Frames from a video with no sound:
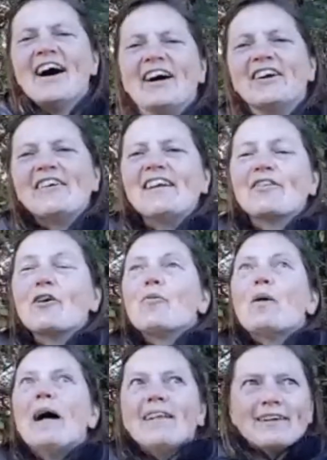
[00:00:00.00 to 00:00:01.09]
All right. So,
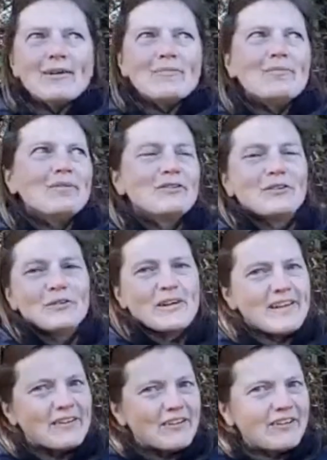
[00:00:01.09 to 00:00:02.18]
welcome to
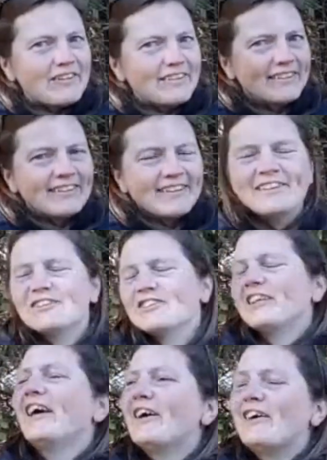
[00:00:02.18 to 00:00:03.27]
another
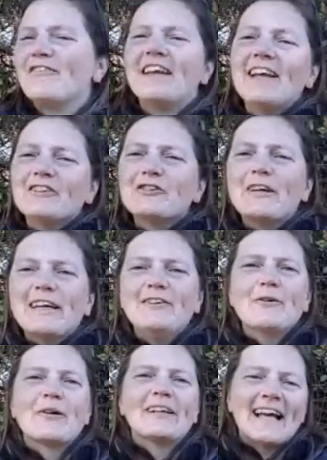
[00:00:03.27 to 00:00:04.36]
edition of Nature in
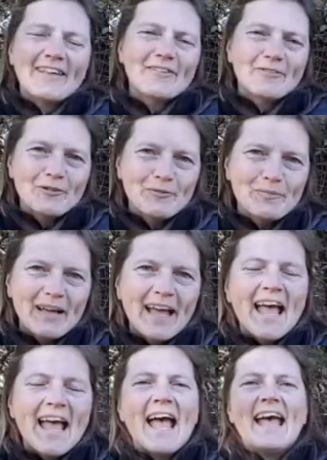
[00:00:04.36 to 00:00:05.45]
Your Classroom.
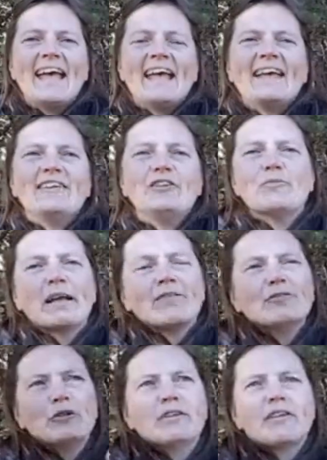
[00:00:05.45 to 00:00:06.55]
And you might have
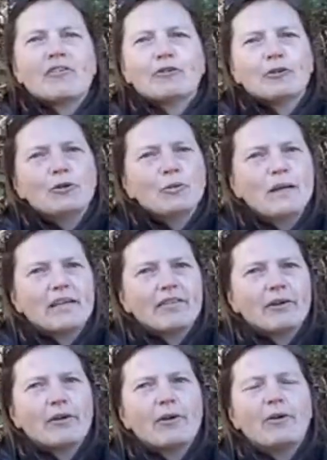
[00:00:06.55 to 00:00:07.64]
joined us 2 weeks
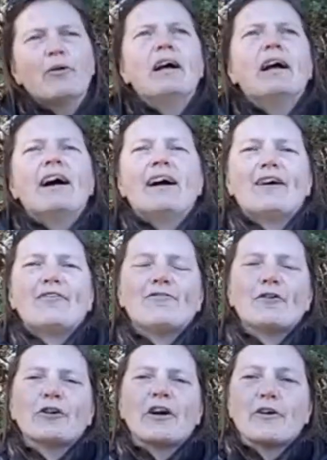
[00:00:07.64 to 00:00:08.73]
ago
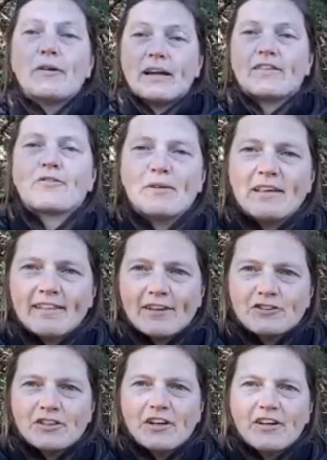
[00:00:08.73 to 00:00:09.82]
for our grade 3
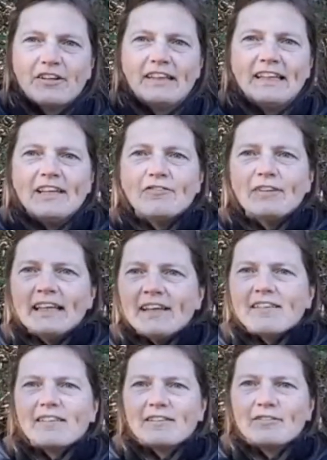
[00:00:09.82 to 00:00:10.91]
session on leaf
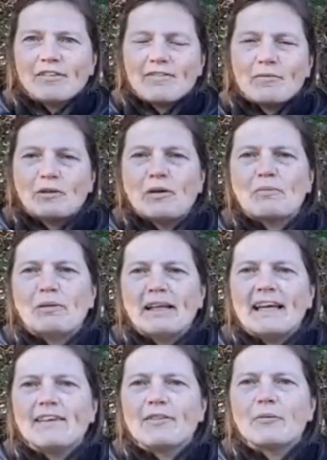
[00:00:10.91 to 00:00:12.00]
links, differences between
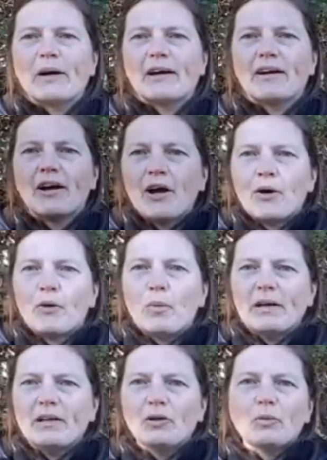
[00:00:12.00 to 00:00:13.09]
plants, where
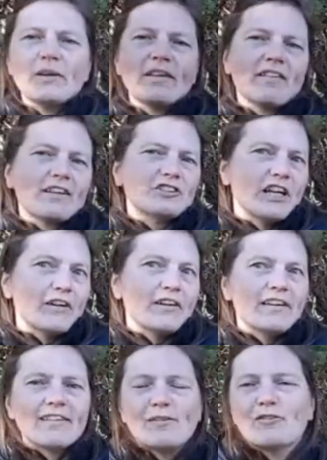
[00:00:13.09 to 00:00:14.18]
Will was
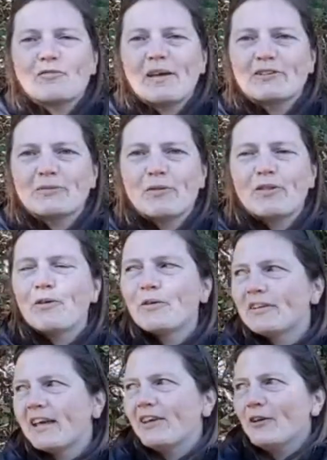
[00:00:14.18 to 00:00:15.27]
sharing information with you and
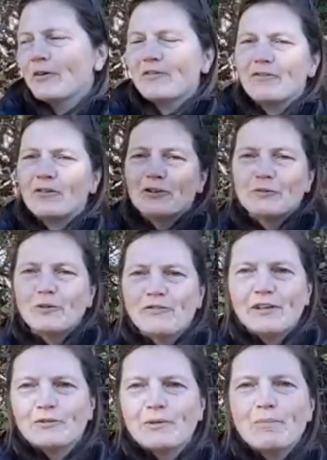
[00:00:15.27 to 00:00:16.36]
taking you on a virtual
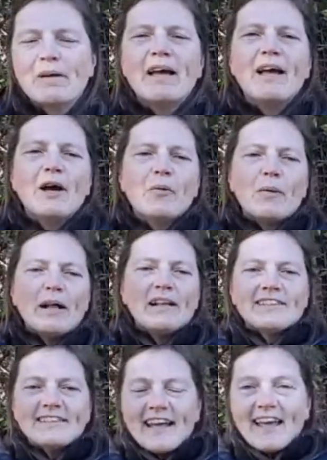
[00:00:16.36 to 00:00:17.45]
field trip. Well,
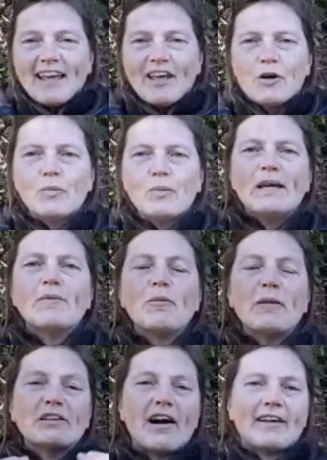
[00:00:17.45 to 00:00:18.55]
today we will
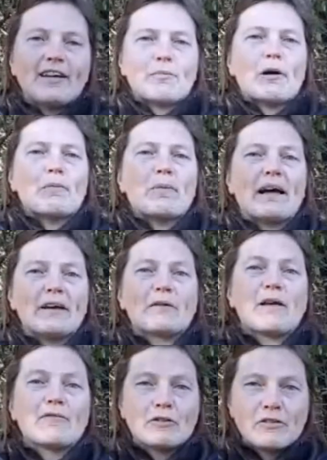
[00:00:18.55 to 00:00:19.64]
be talking about
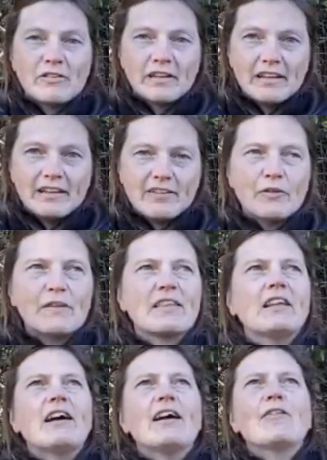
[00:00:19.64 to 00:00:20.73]
biodiversity. So, this
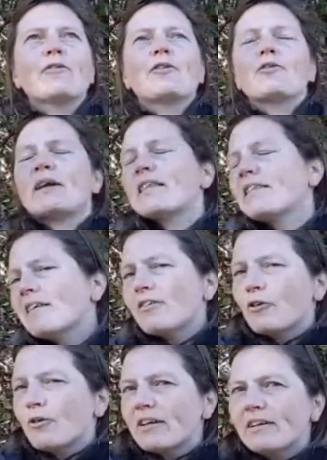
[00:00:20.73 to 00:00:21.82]
aligns with the grade 6
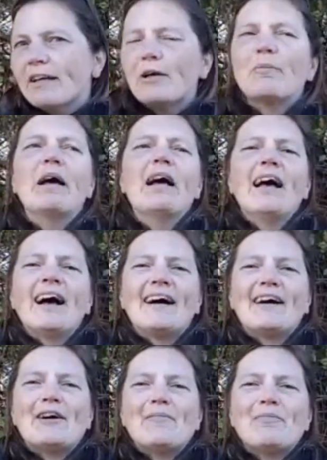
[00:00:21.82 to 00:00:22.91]
curriculum.
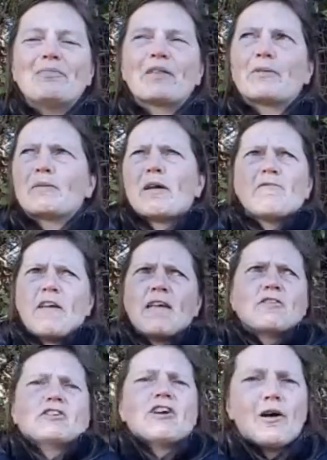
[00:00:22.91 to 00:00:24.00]
It's one of my
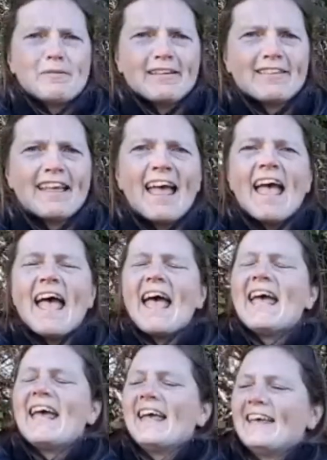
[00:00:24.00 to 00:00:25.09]
favorite topics.
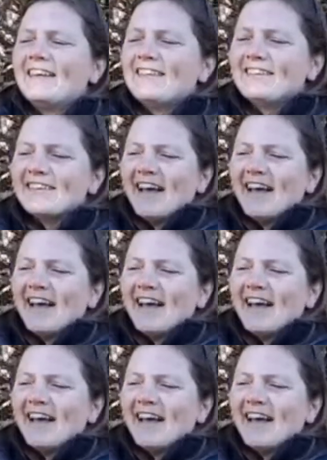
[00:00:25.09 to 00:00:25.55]
And